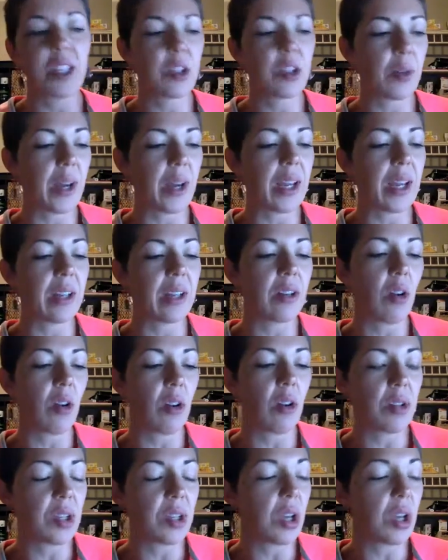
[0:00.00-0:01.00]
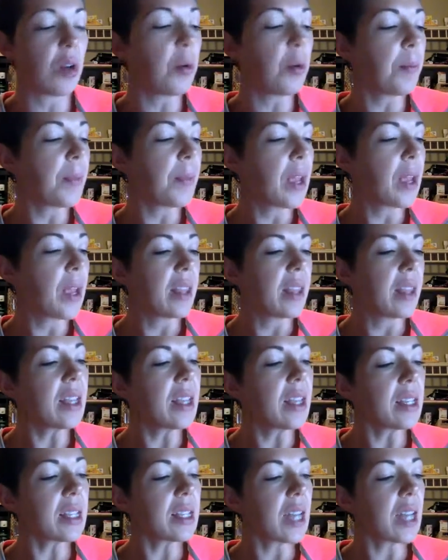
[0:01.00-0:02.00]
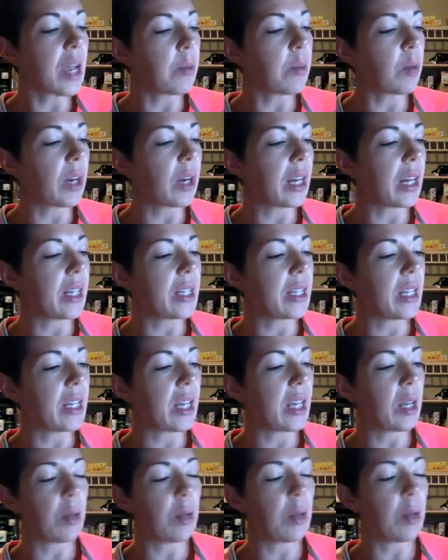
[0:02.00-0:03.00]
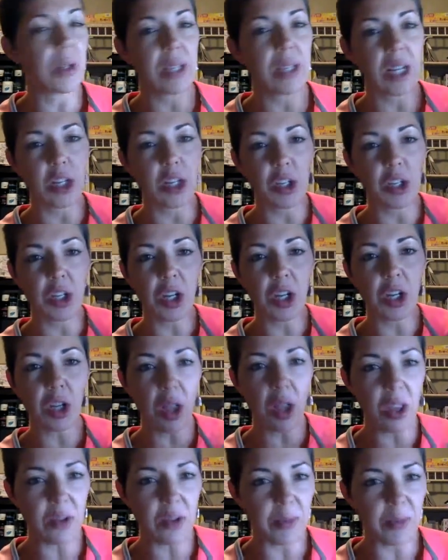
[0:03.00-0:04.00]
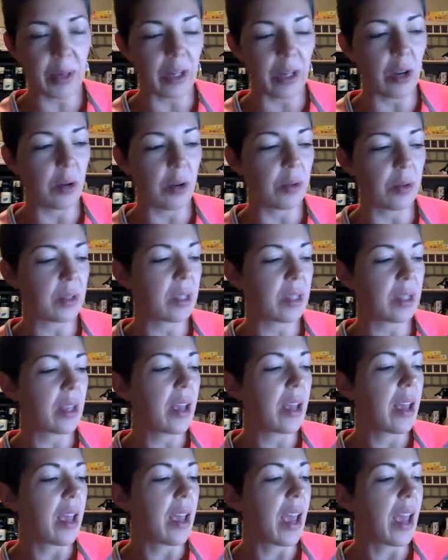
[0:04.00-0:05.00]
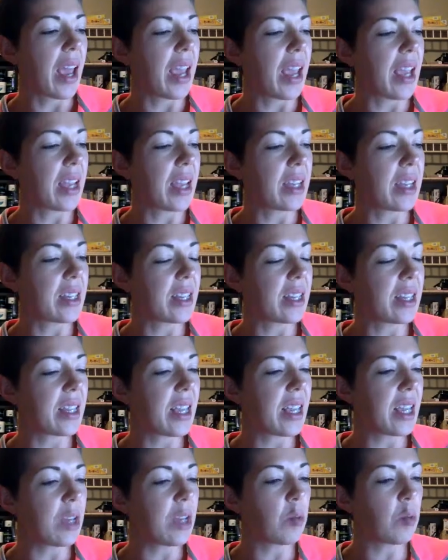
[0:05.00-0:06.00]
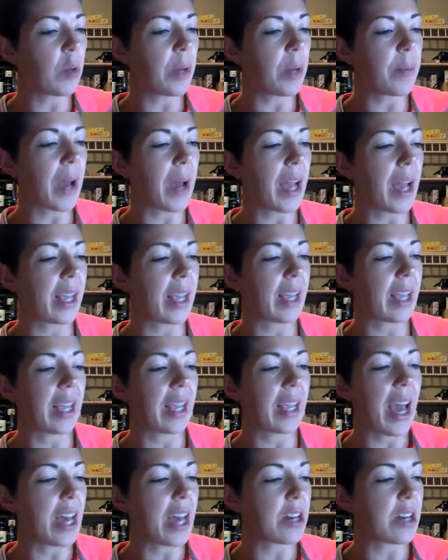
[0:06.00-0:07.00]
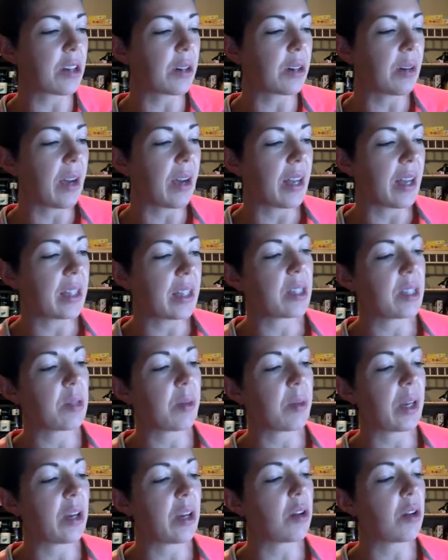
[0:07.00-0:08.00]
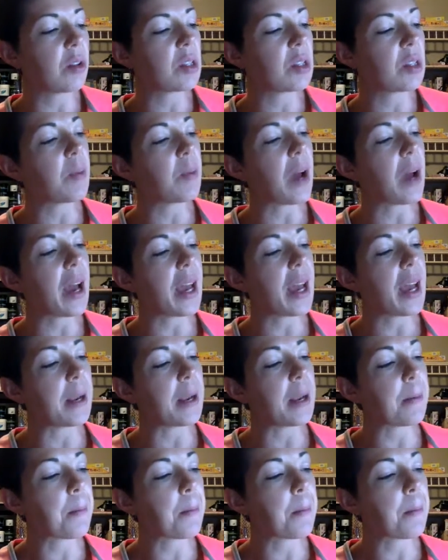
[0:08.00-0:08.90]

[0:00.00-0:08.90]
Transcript: grand also. This time what I did was I just took all of my notes and then went back and categorized my notes by